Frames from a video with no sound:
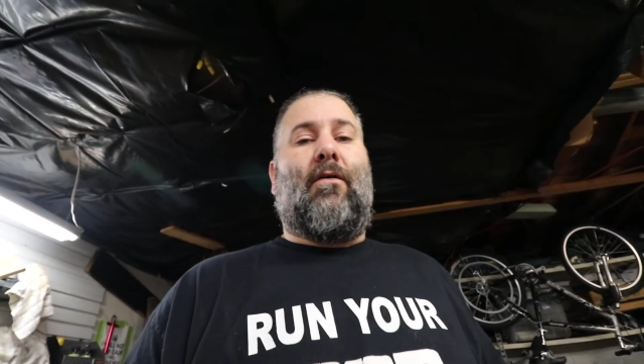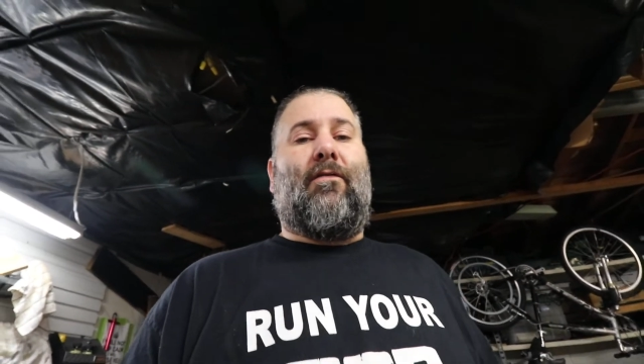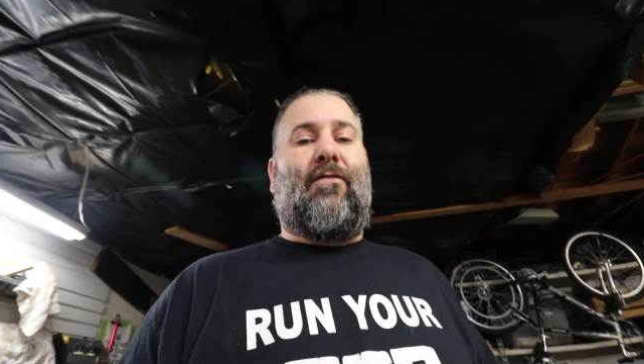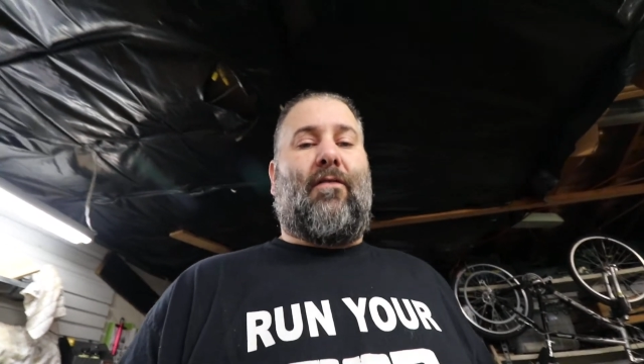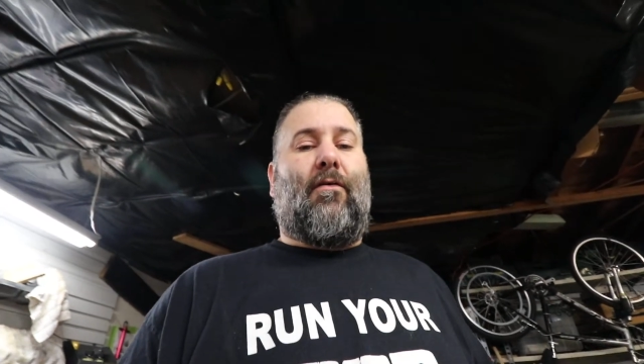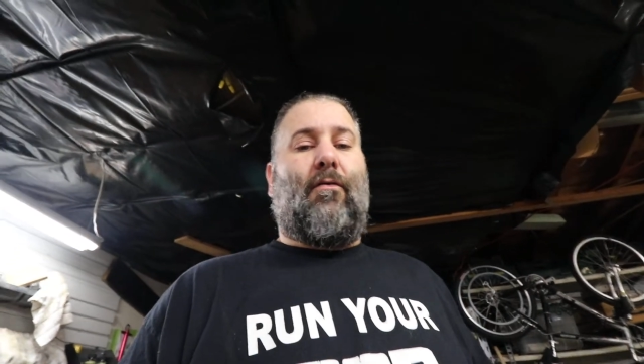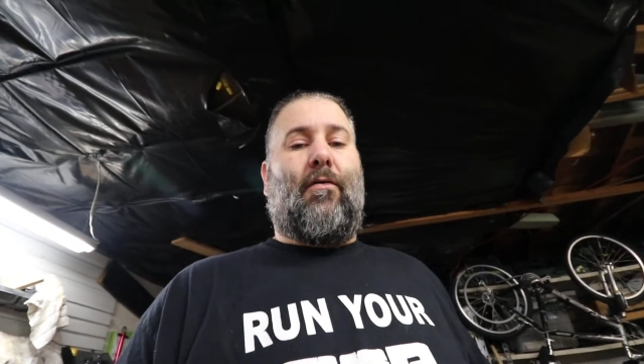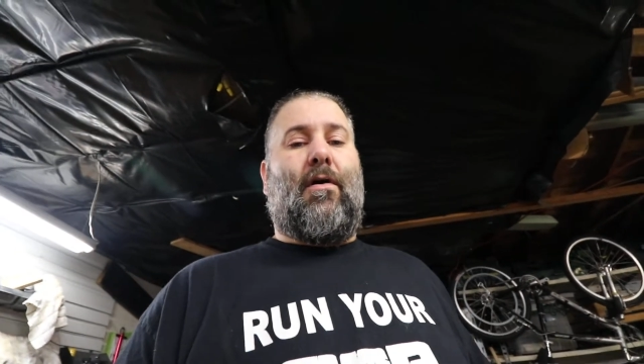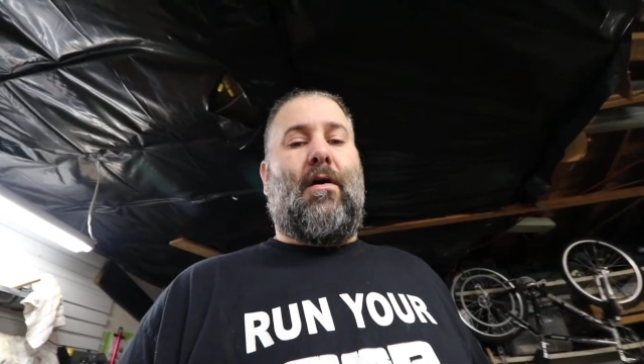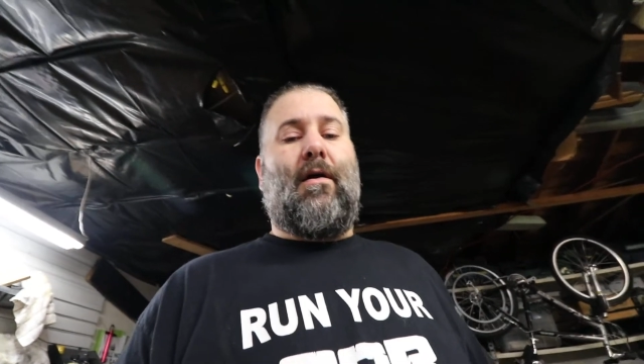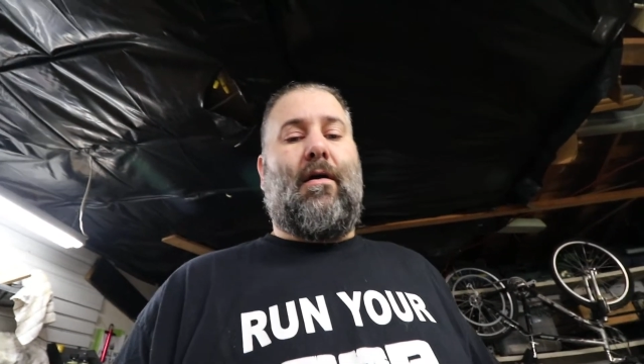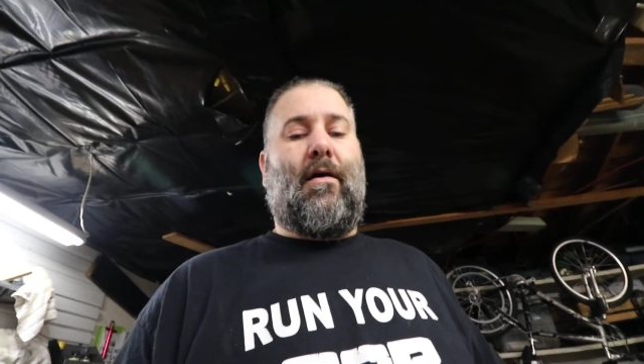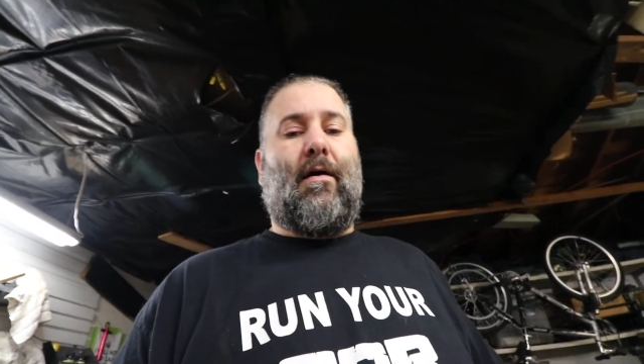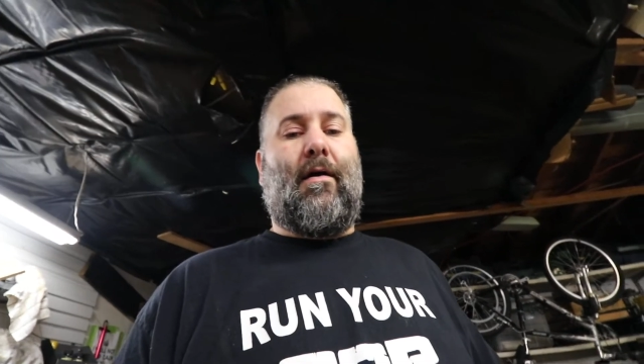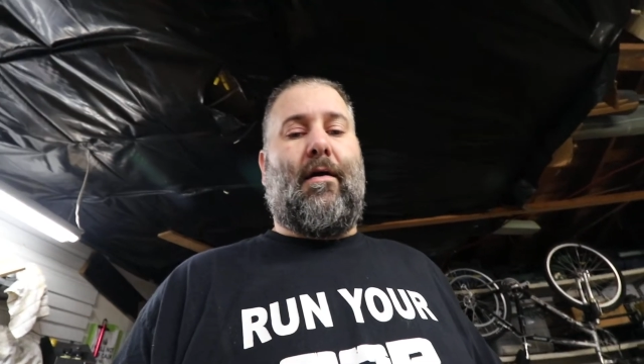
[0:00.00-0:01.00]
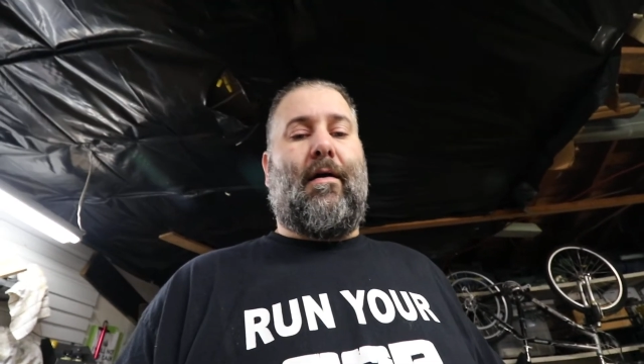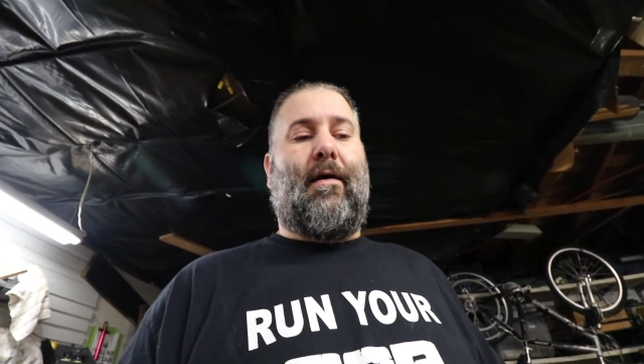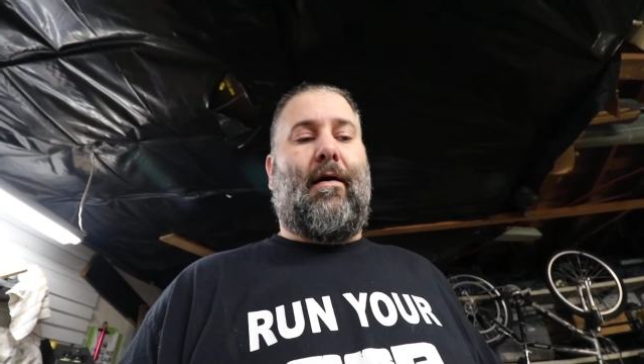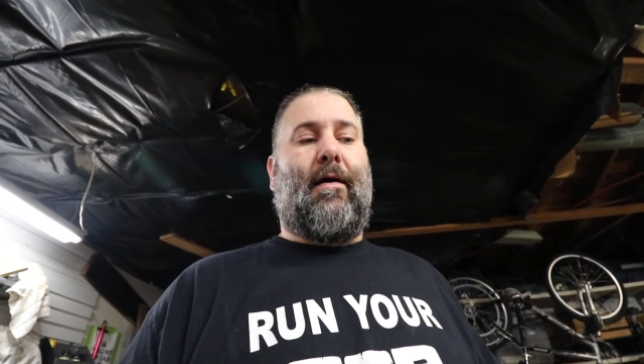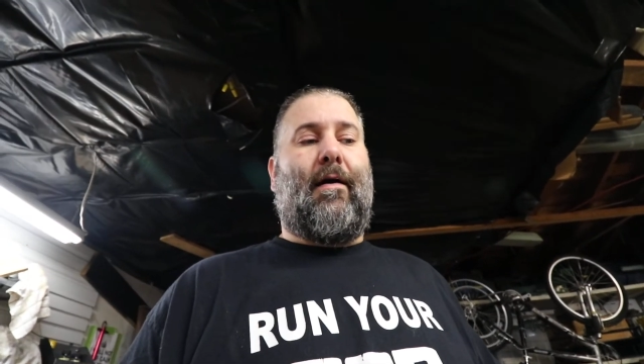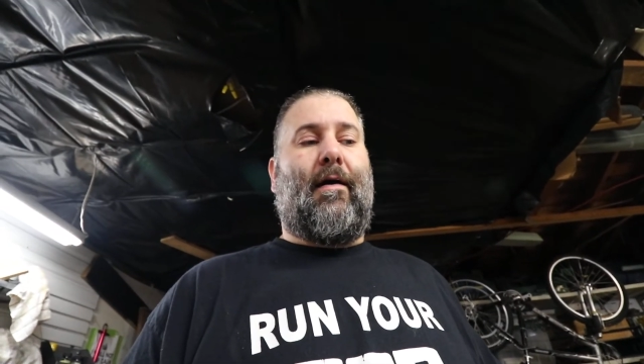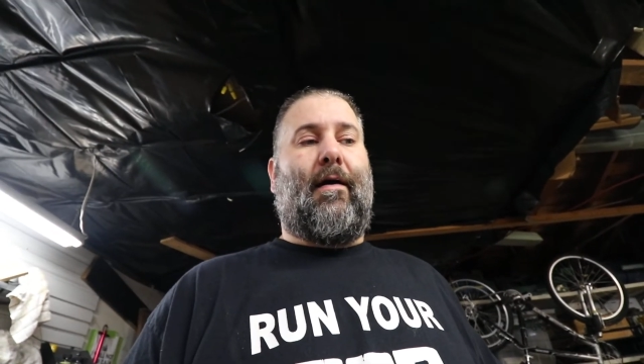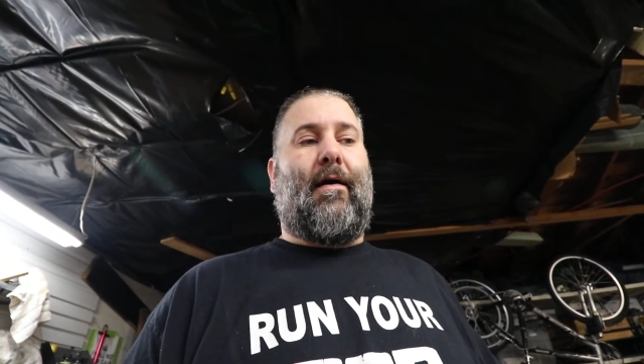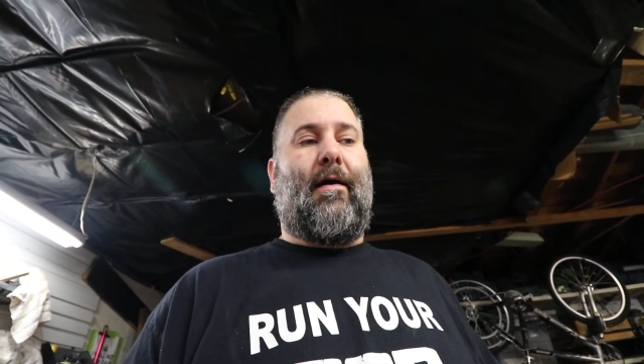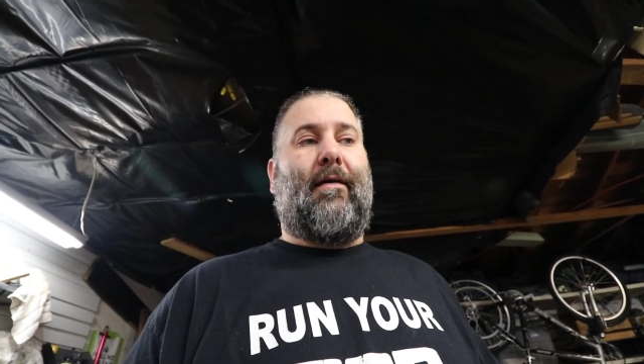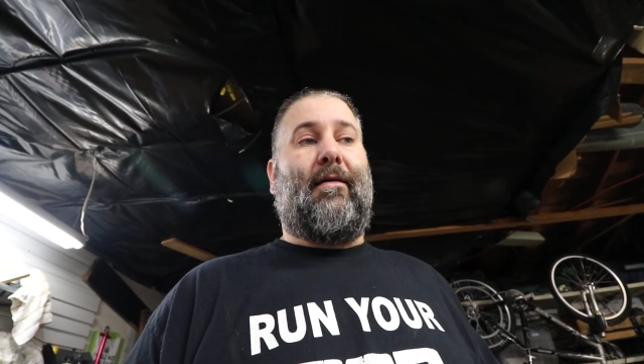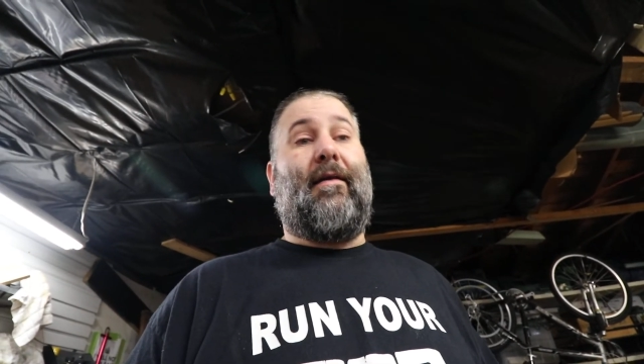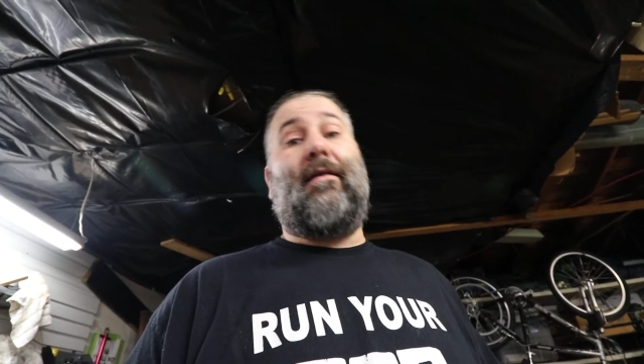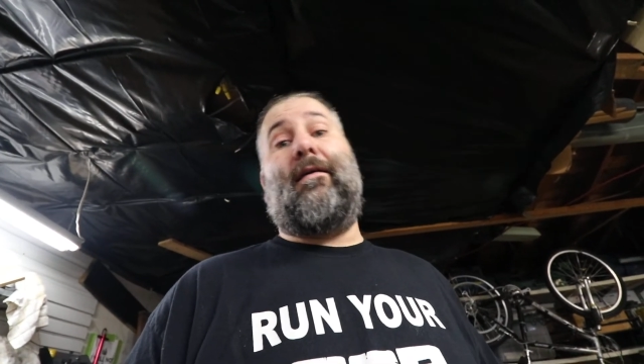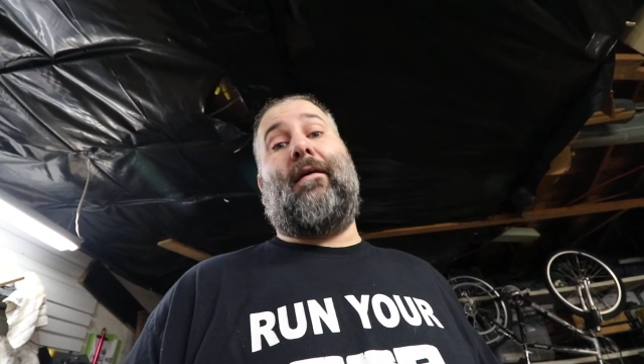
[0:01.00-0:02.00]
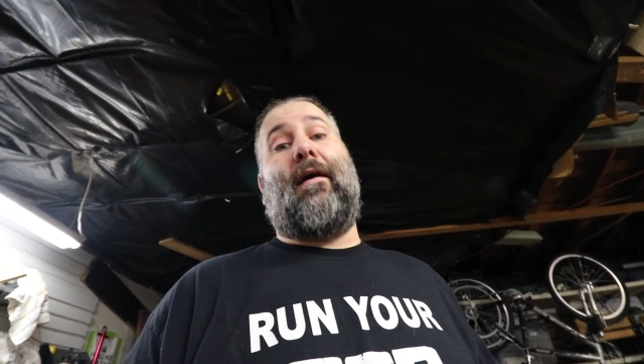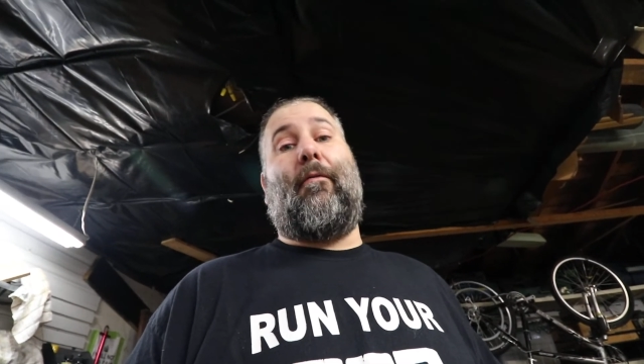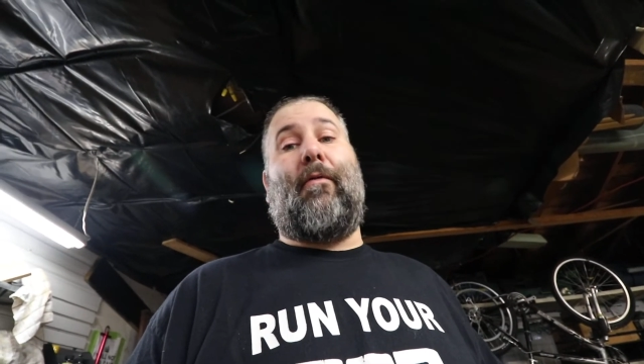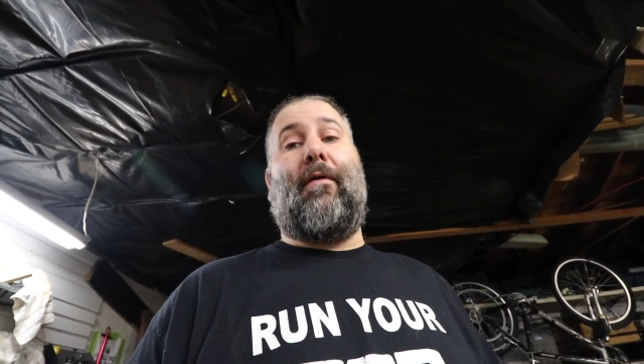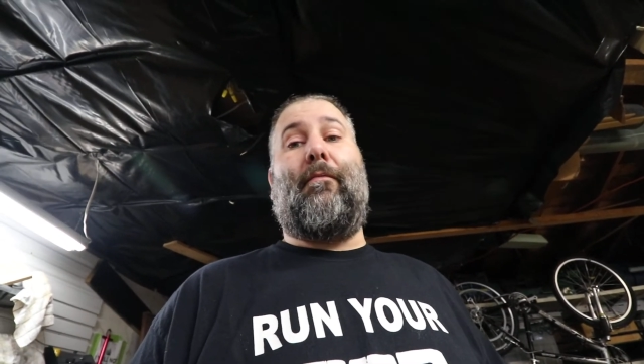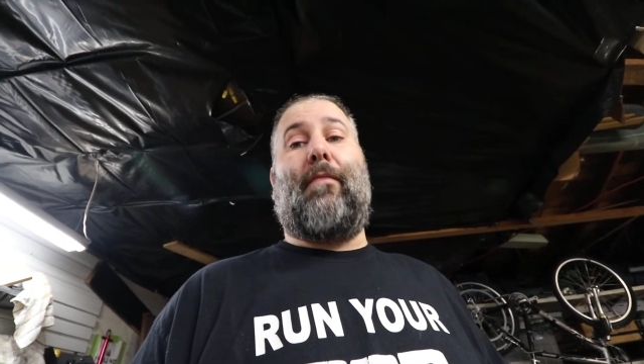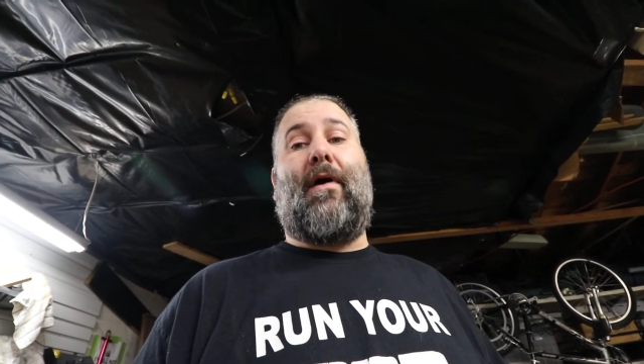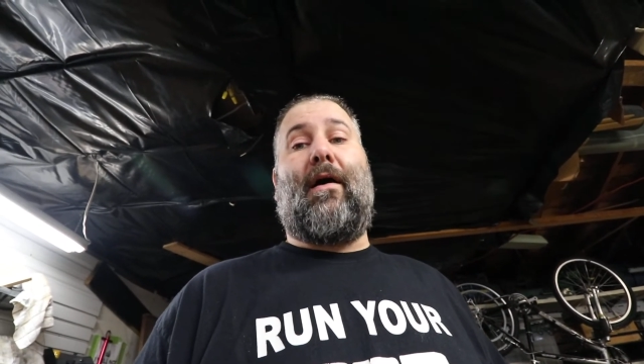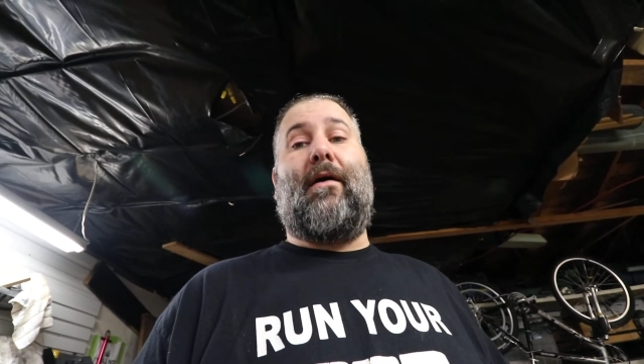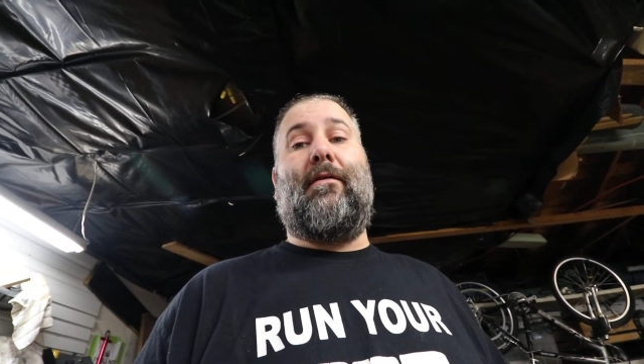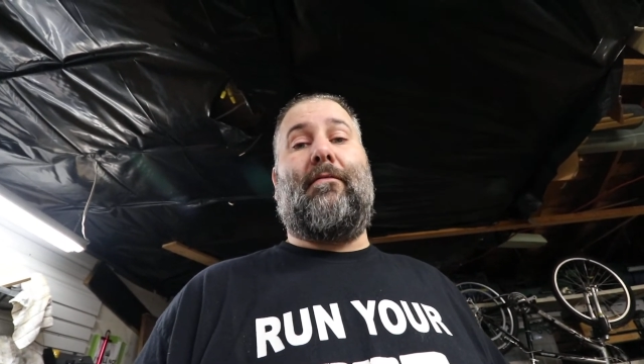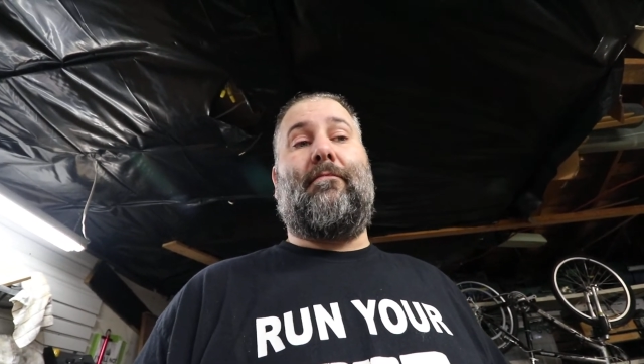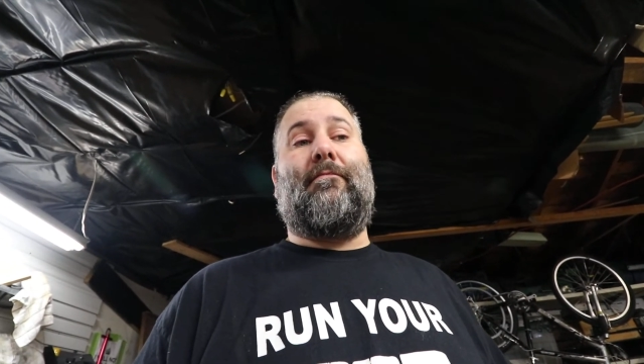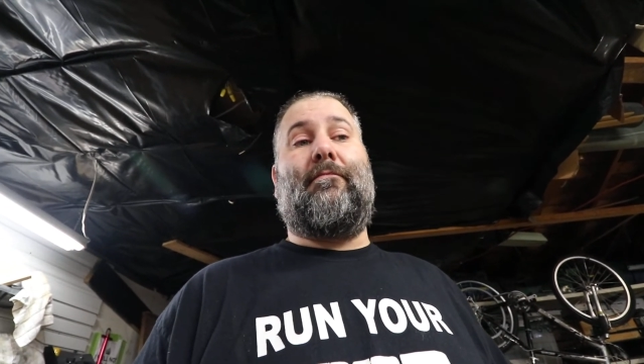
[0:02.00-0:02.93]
So I did it. I went and bought